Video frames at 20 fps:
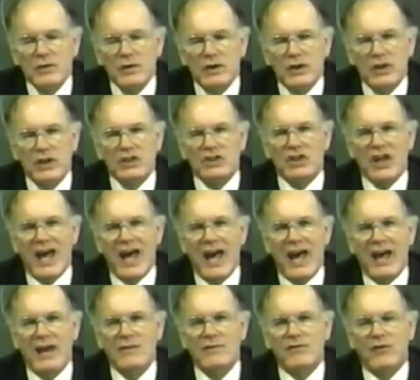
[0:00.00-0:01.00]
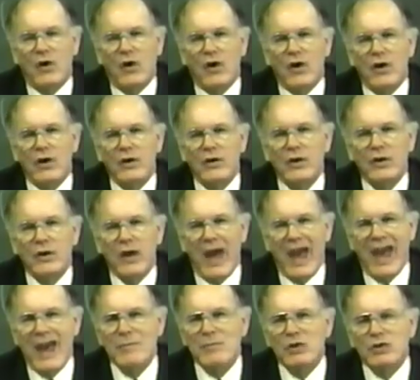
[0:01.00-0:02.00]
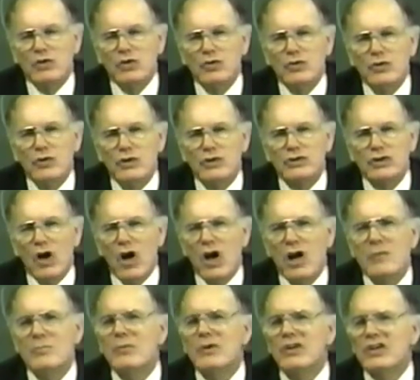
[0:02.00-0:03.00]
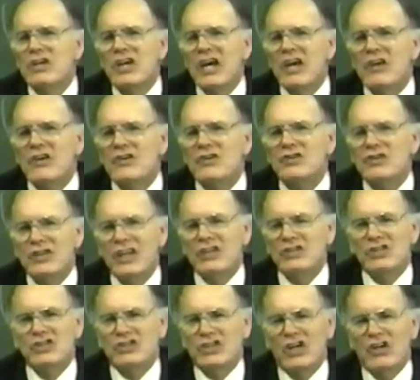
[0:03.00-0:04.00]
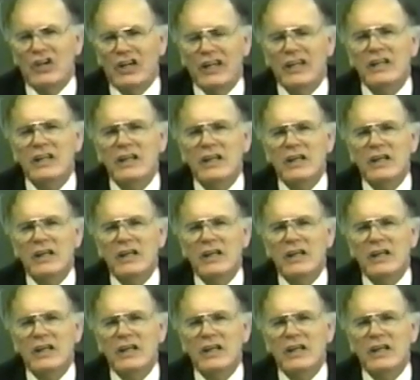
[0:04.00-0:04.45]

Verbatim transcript: designed for amateurs or beginners necessarily